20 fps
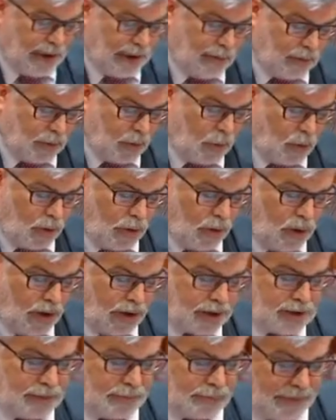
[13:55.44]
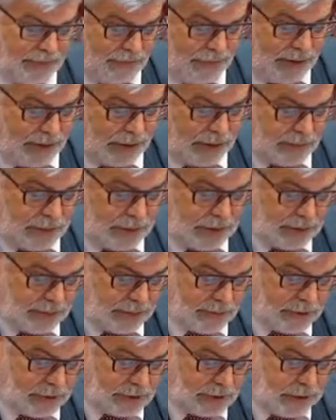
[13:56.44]
able to organise and defend
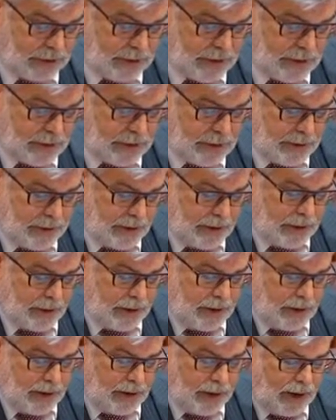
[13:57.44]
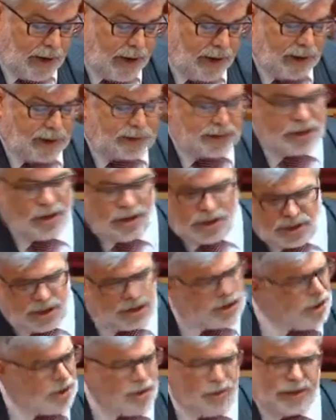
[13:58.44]
themselves. Now, it's not
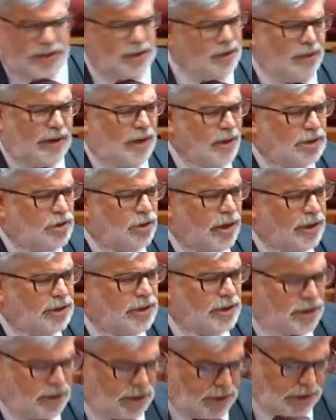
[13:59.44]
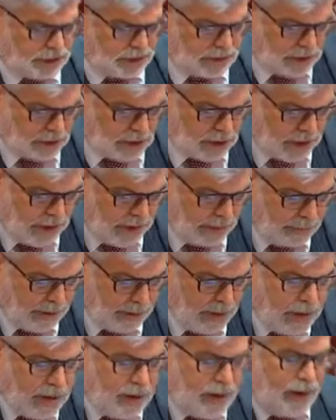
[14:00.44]
just a question of the intransigence of the
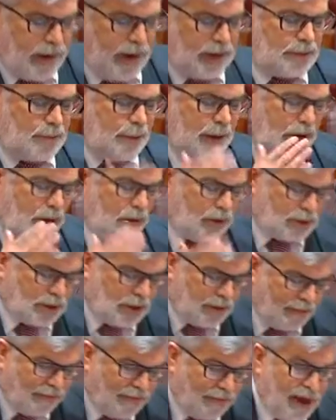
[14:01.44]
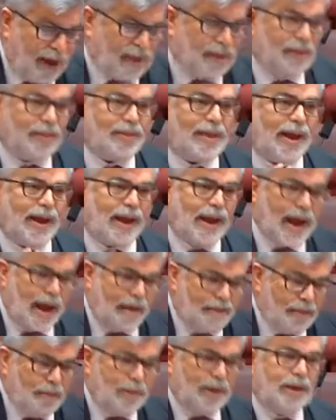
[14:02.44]
chamber, it's because of the fact that the
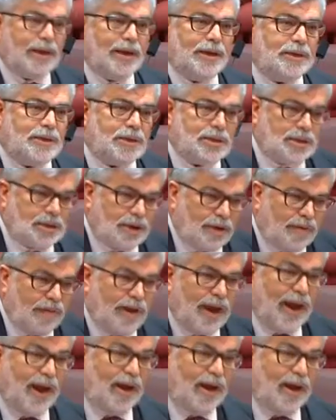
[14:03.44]
government itself